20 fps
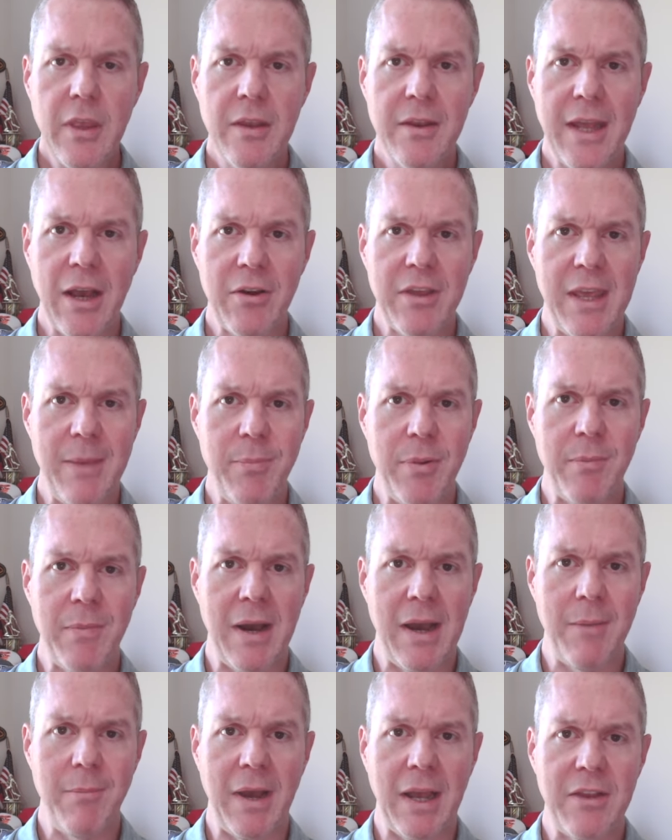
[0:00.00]
Now, keep in
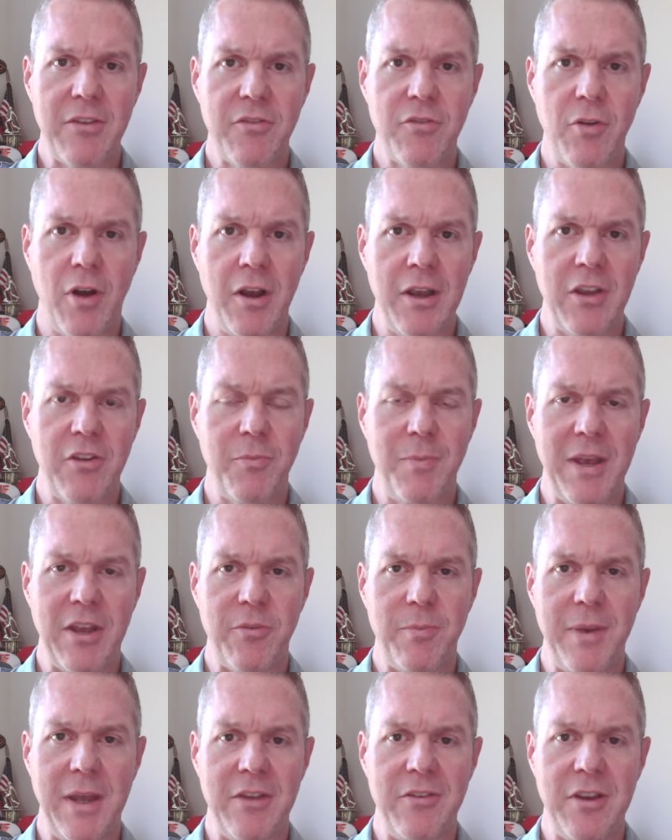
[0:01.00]
mind, my strongest
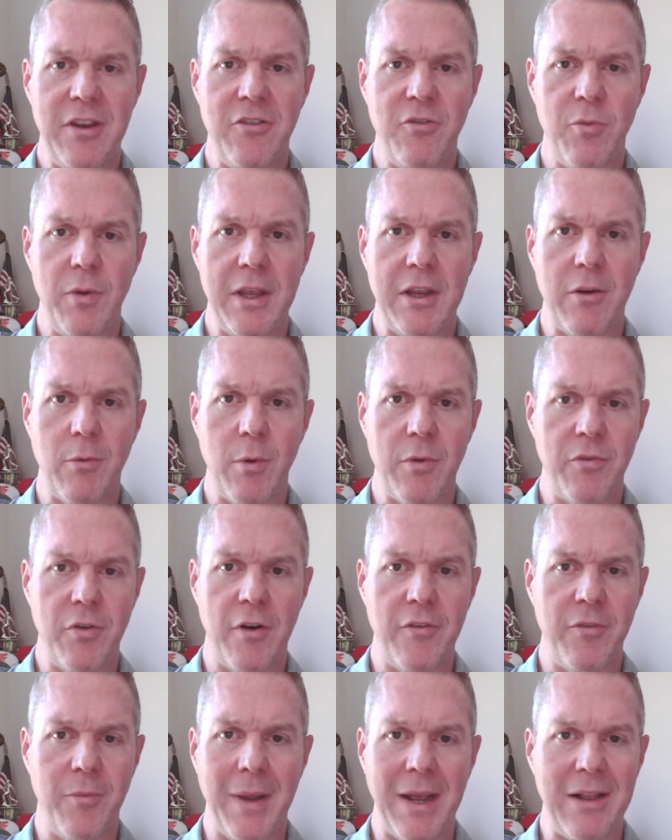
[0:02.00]
best bets each week are
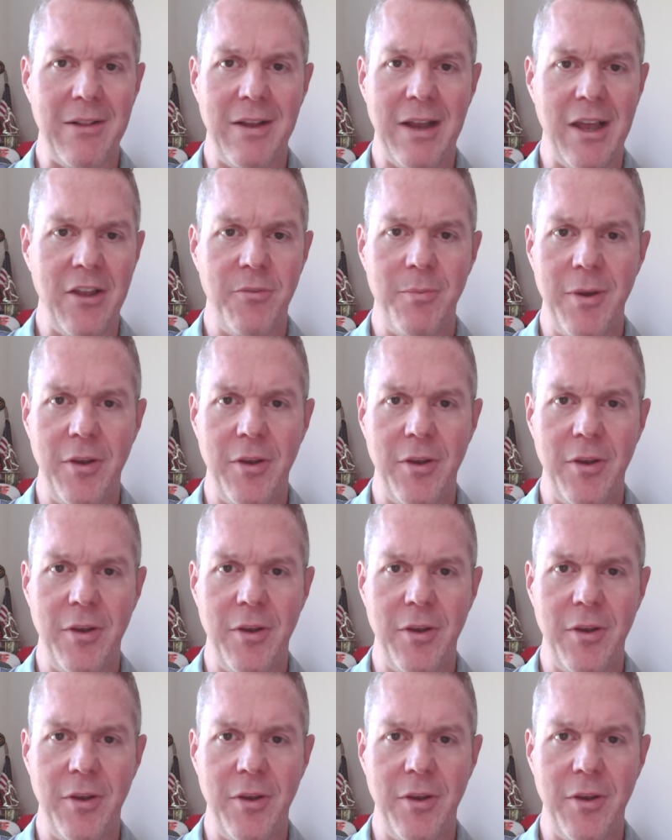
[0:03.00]
reserved for my clients.